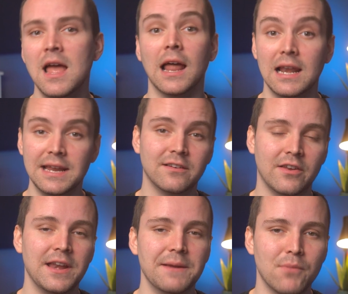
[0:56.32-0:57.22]

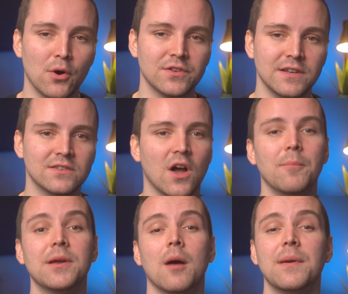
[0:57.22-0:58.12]
LinkedIn inboxes are
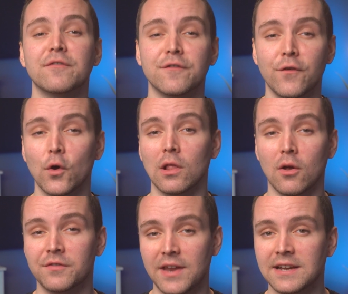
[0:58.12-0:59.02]
becoming full
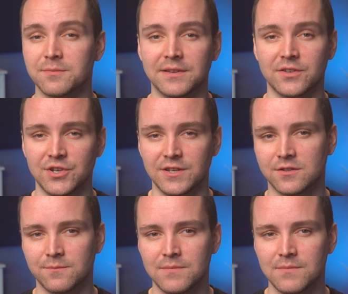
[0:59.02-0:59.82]
of text messages.